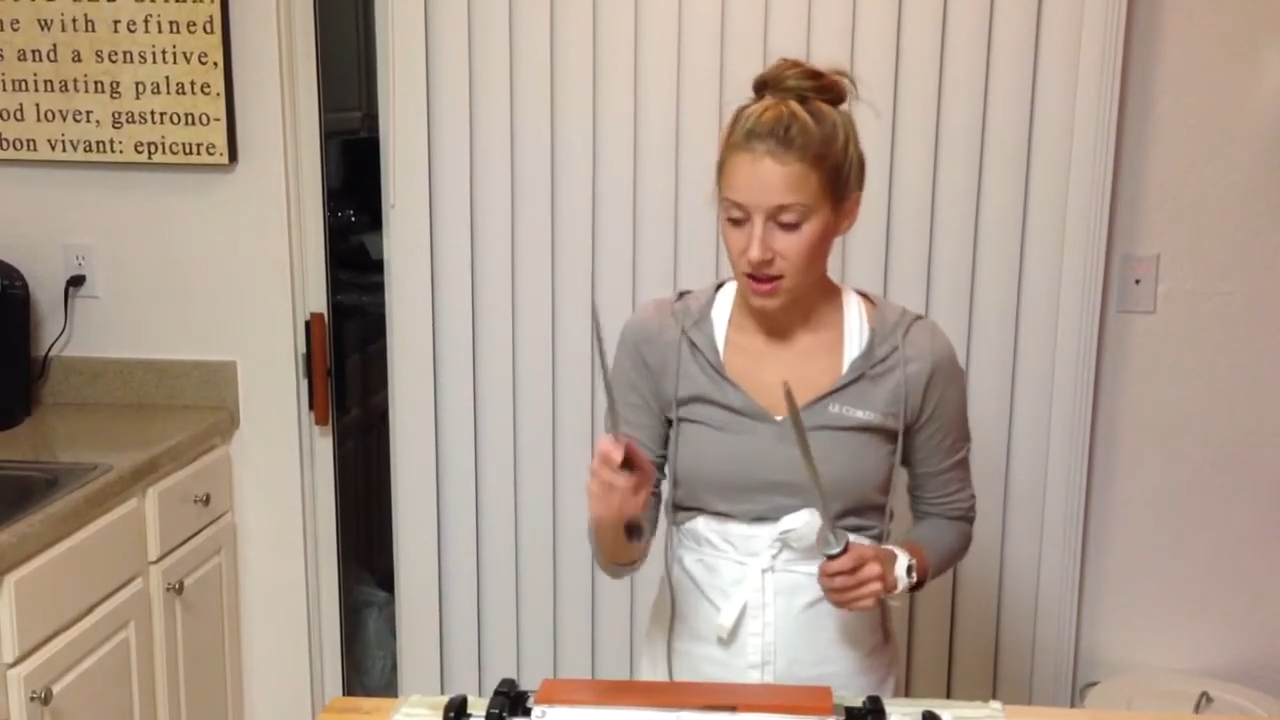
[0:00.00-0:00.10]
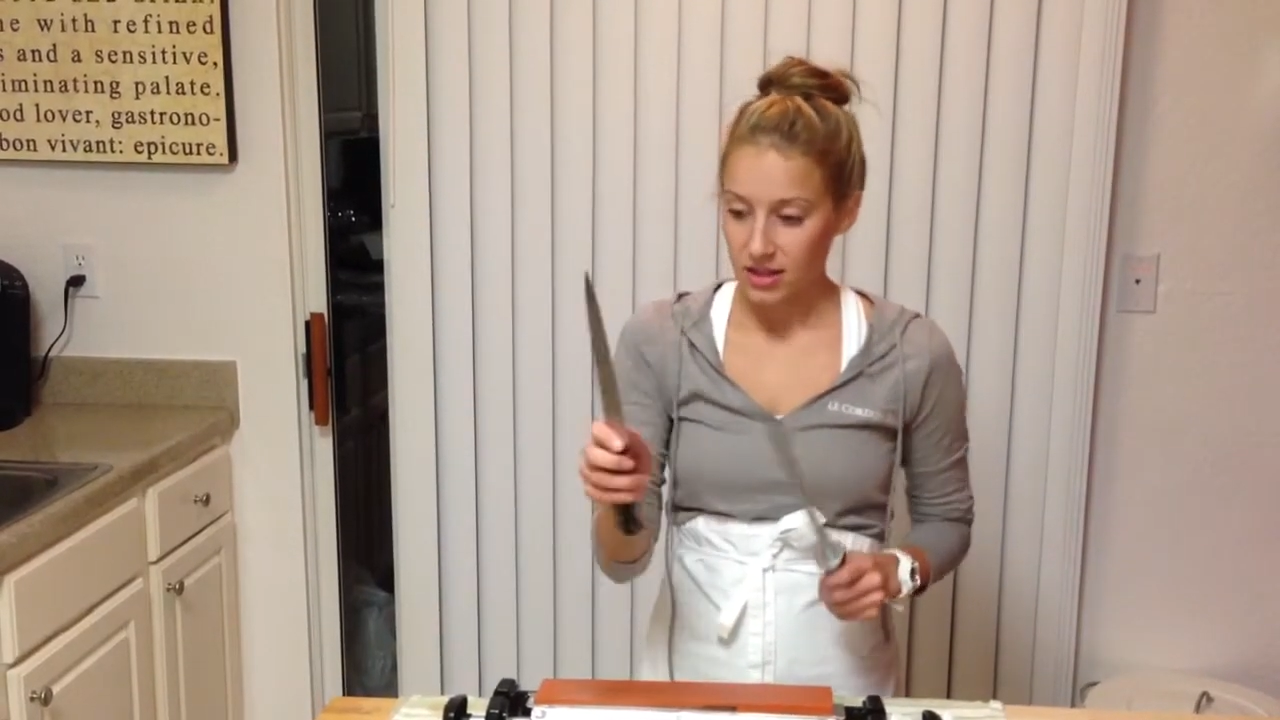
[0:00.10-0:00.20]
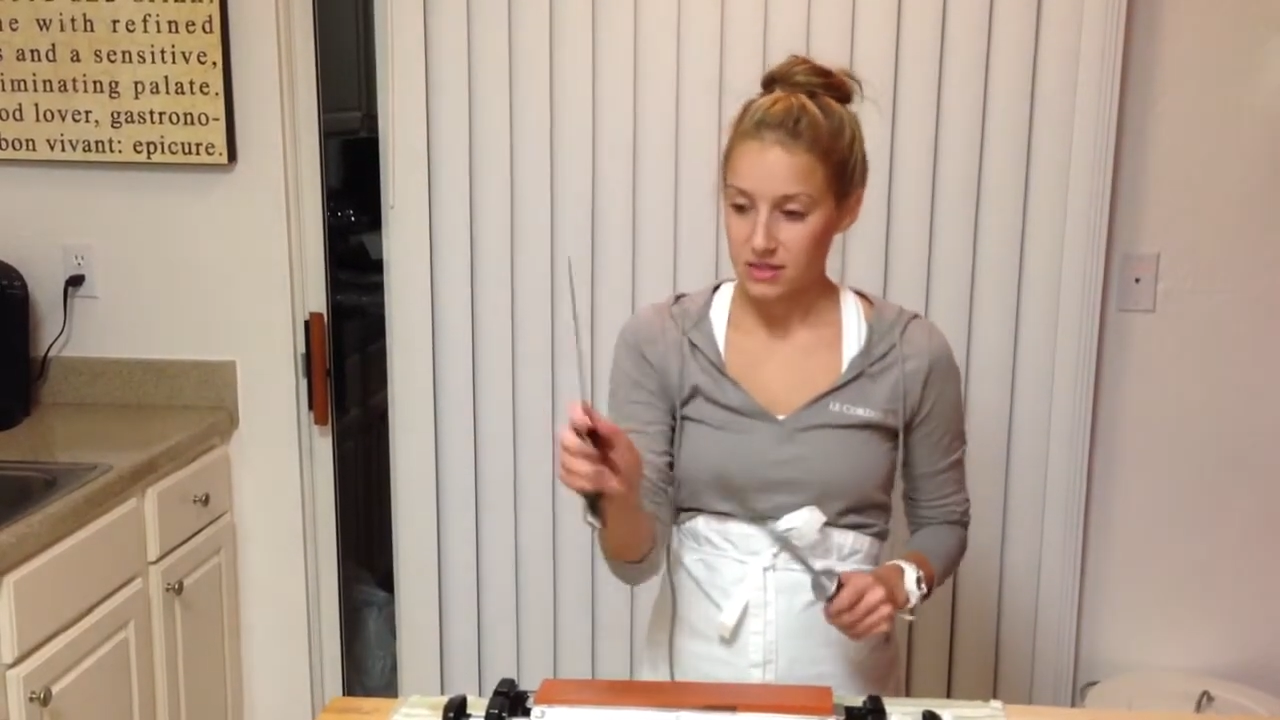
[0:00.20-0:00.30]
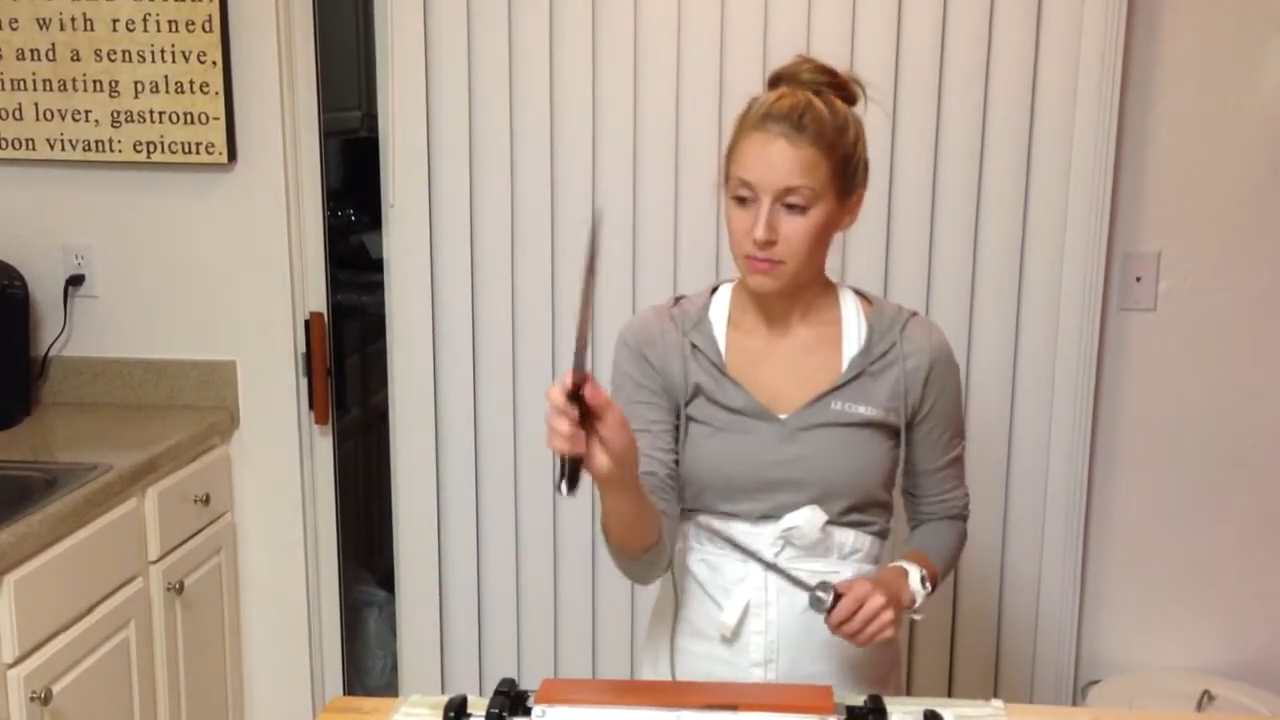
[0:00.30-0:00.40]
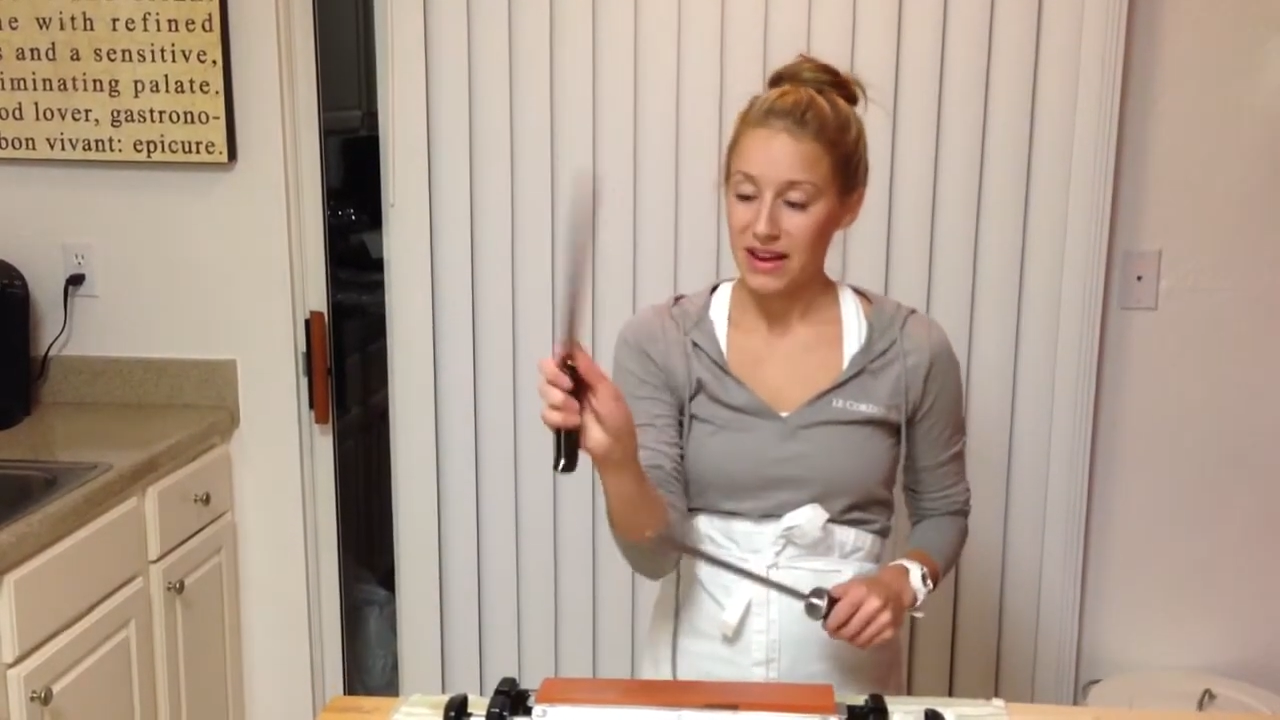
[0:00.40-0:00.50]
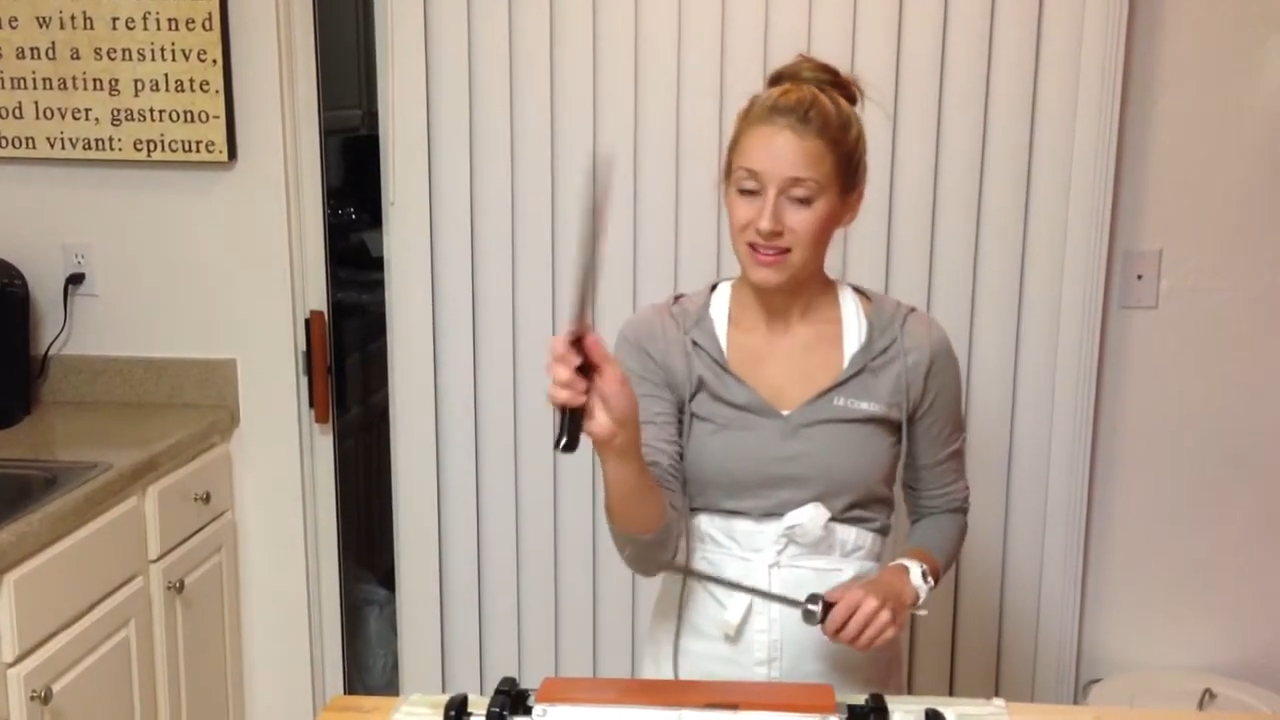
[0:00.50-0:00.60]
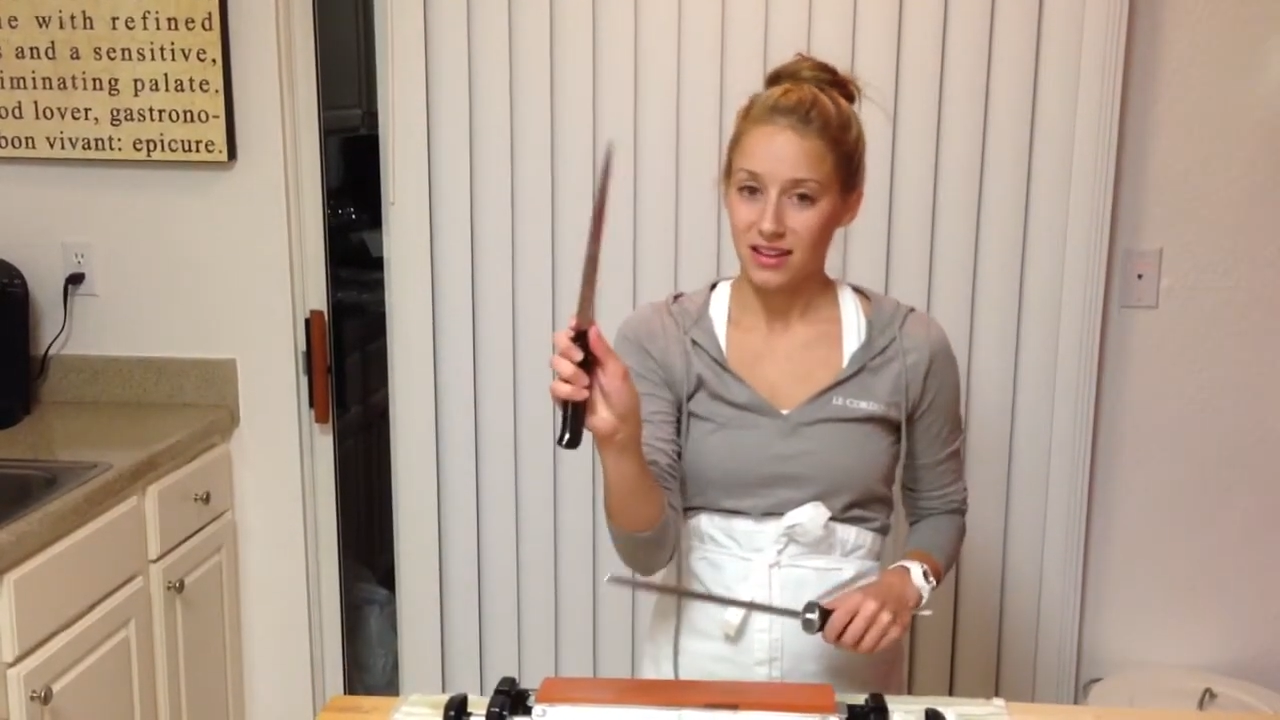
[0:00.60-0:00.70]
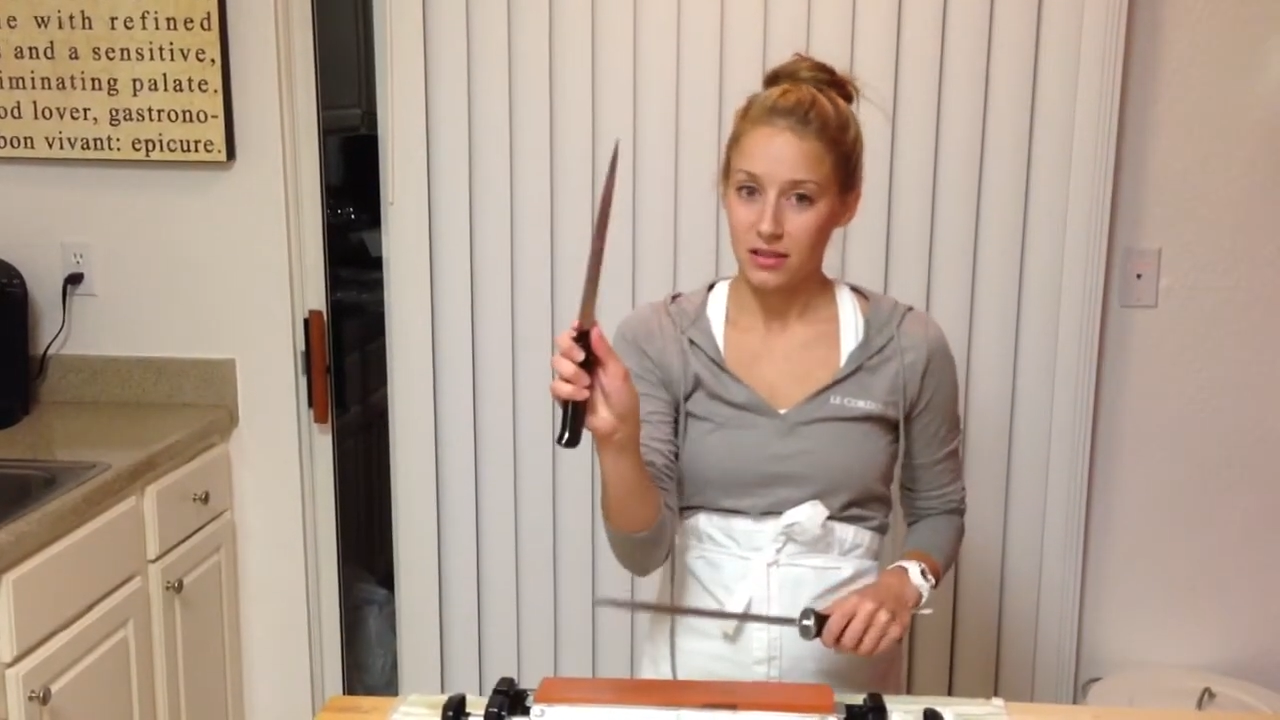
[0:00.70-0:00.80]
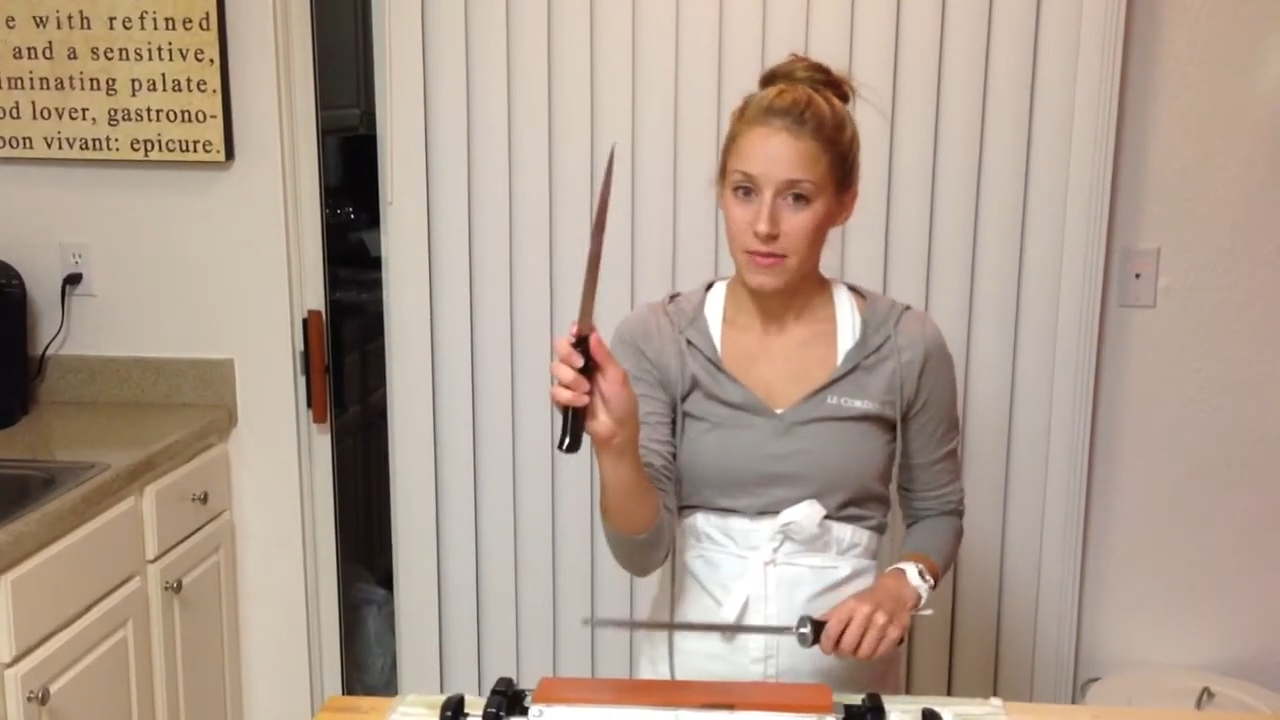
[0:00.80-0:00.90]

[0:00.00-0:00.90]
it's bending